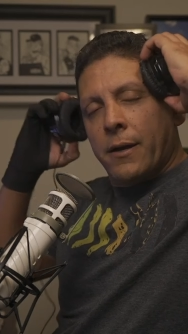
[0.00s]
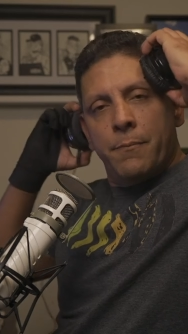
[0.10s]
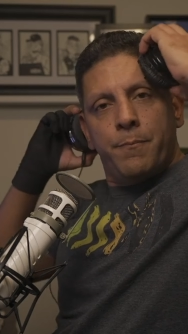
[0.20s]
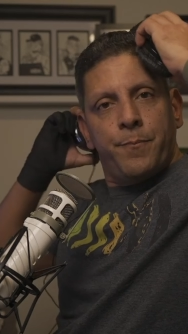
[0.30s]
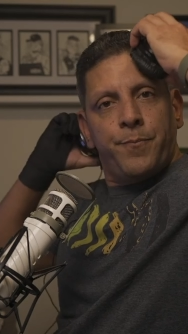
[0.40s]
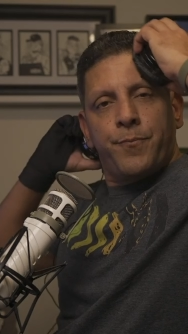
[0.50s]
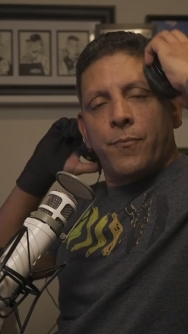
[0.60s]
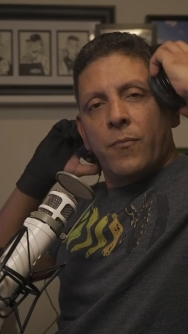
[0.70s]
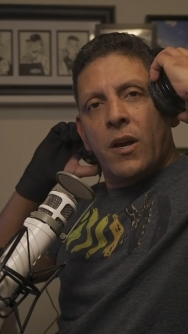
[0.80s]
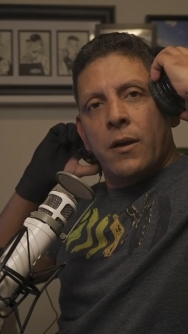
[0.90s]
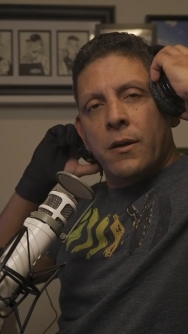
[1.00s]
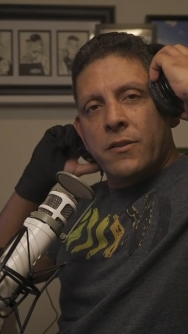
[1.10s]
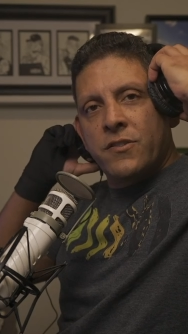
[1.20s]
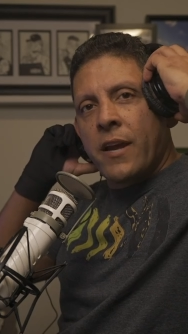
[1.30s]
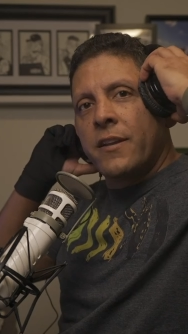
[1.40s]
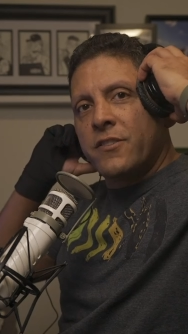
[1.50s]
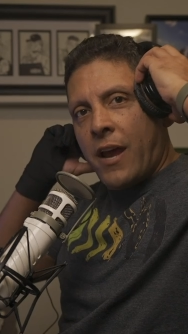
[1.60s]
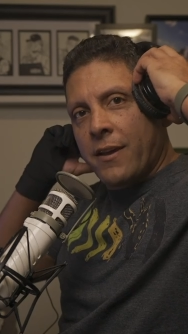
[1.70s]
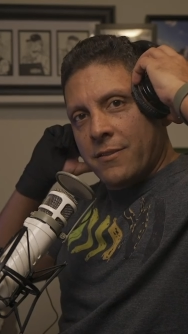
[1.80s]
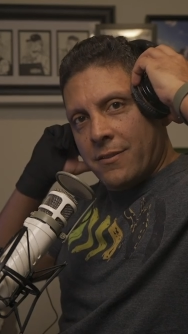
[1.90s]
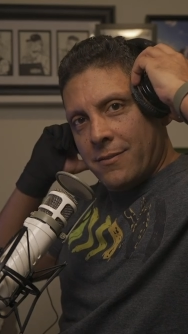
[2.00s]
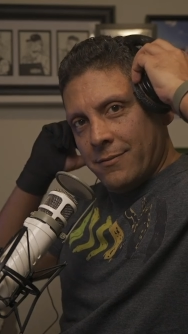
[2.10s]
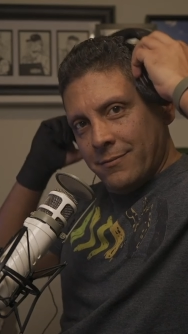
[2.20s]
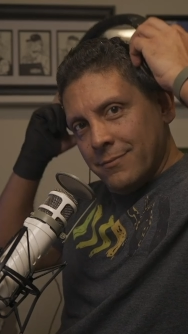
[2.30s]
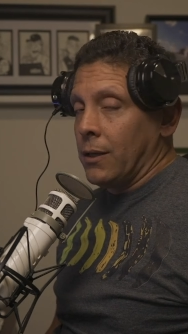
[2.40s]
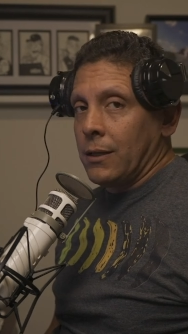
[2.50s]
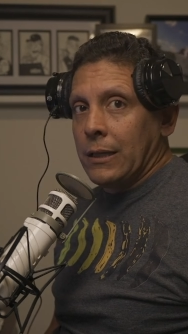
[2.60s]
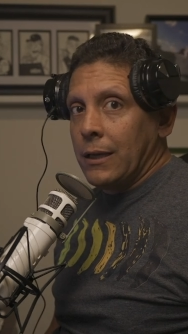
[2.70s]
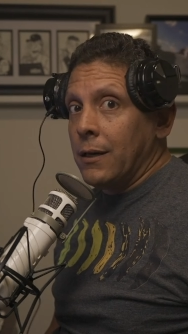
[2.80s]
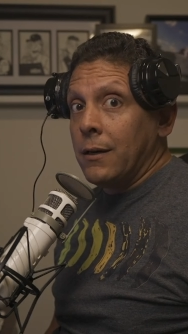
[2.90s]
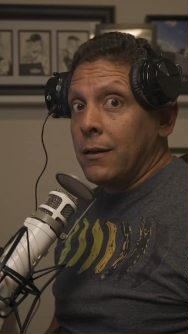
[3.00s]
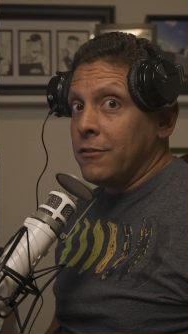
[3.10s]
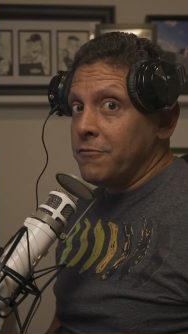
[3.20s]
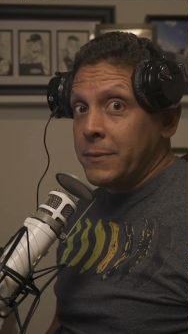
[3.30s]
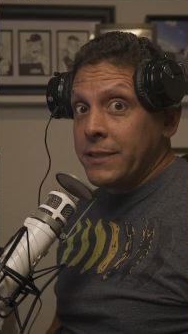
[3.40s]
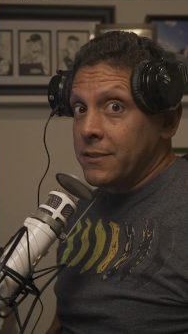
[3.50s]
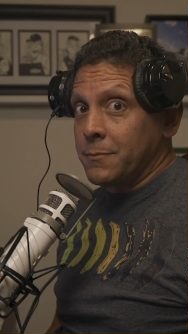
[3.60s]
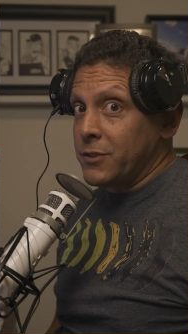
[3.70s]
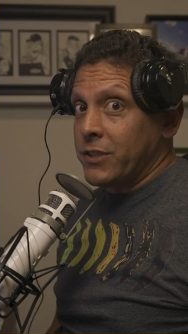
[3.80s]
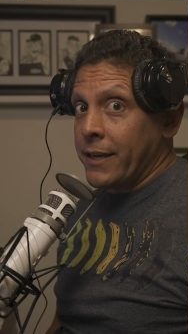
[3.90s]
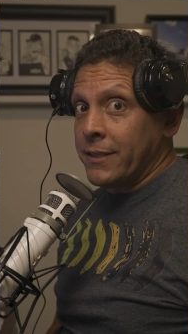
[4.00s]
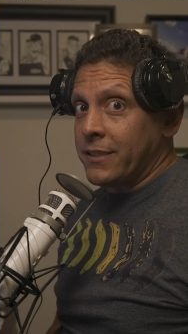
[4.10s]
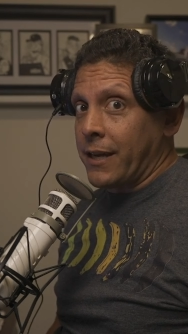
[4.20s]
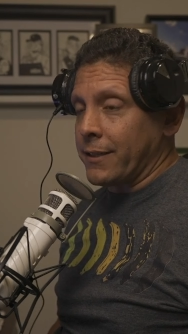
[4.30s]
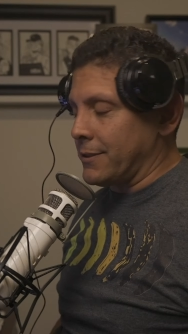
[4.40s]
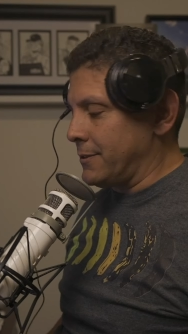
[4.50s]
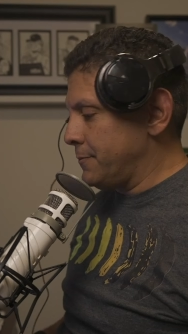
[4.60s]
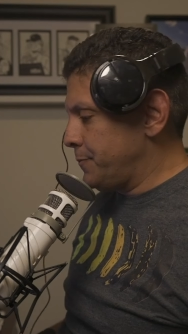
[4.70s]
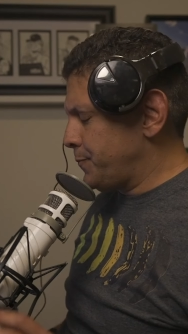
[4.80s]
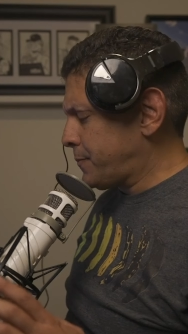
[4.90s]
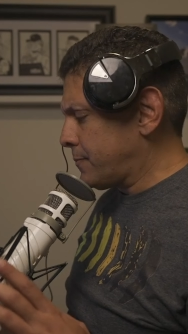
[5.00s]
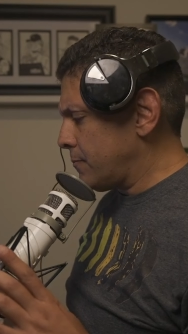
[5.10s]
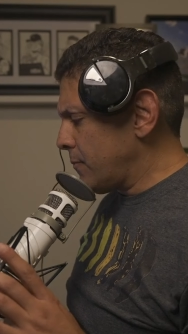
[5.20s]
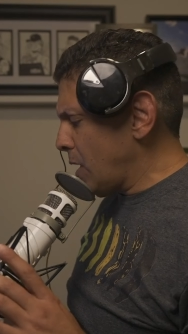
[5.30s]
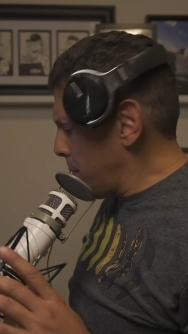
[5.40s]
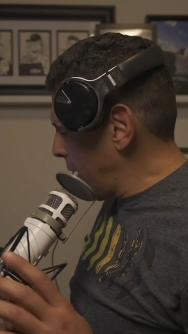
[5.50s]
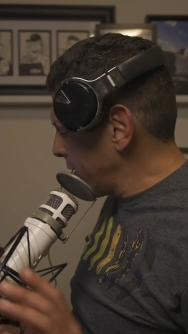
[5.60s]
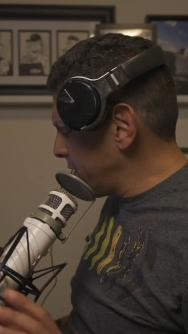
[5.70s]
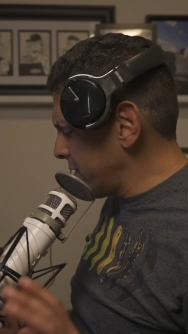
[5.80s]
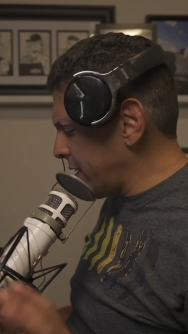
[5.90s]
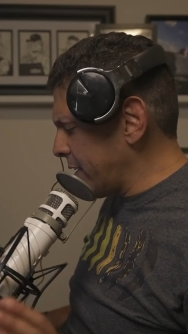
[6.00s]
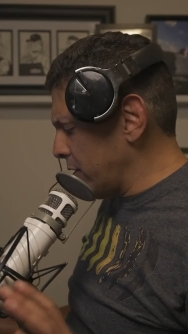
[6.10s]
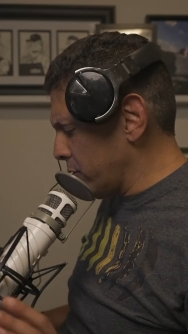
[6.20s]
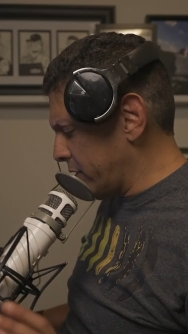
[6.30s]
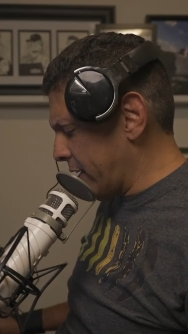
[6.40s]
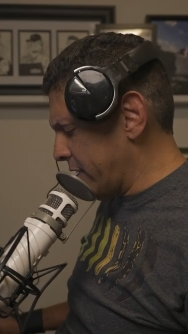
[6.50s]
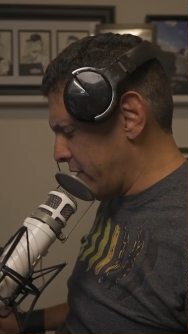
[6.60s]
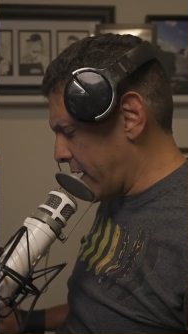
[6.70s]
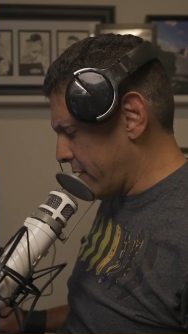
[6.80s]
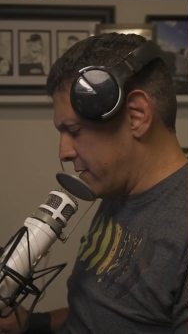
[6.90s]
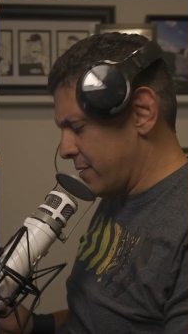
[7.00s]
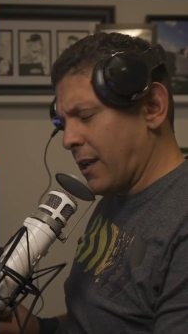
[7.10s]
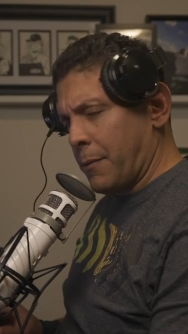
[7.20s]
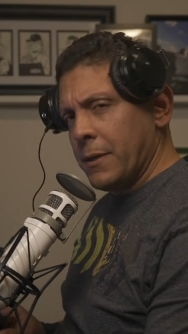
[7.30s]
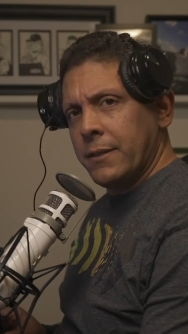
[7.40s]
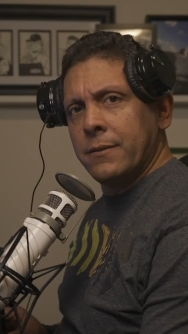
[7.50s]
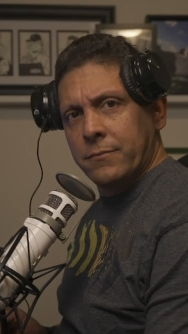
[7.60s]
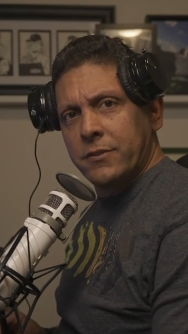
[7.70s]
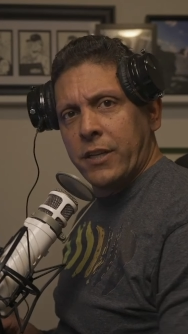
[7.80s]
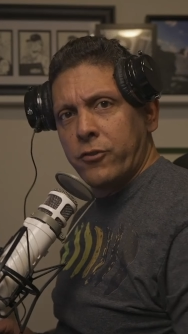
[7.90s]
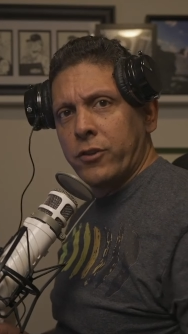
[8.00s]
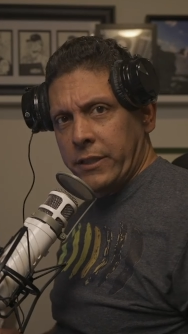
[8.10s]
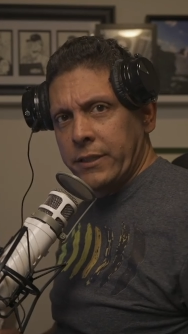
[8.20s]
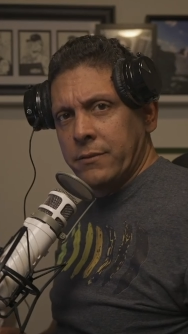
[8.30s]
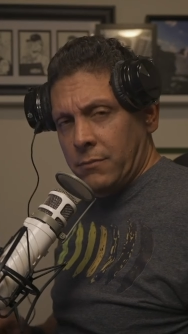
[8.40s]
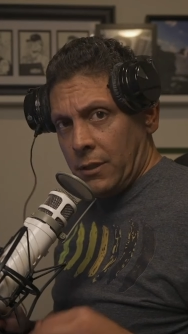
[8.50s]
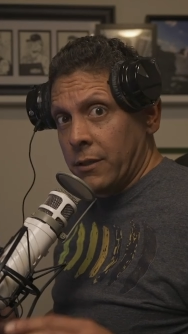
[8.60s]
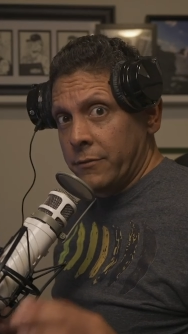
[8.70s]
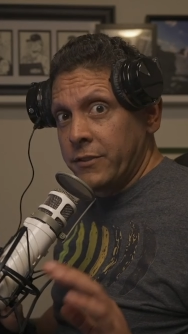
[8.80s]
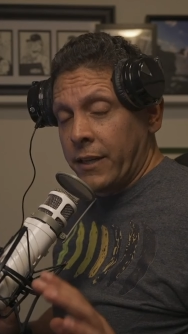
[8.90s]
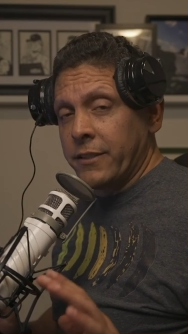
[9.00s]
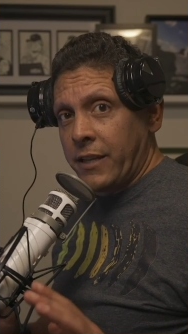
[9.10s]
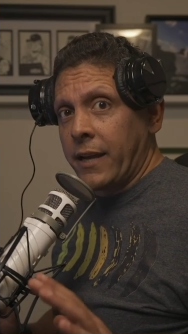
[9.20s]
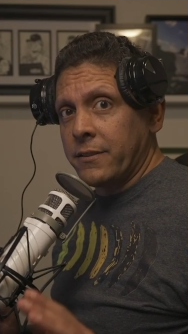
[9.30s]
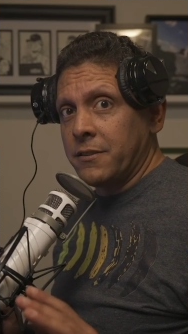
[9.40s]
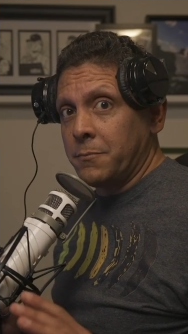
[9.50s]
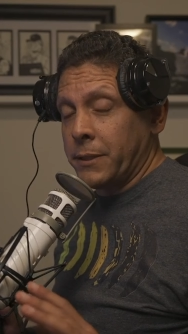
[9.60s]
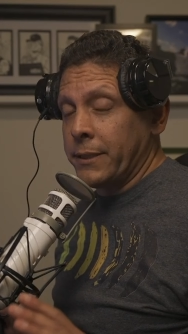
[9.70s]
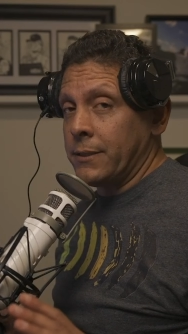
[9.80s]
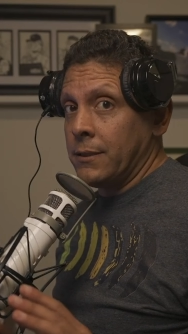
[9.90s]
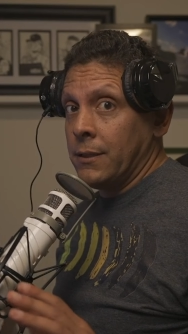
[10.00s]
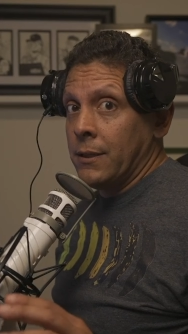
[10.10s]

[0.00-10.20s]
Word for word: um, uh, Janet Jackson. Love me some Janet Jackson, but not just any old Janet Jackson. I mean, generally love Janet Jackson, but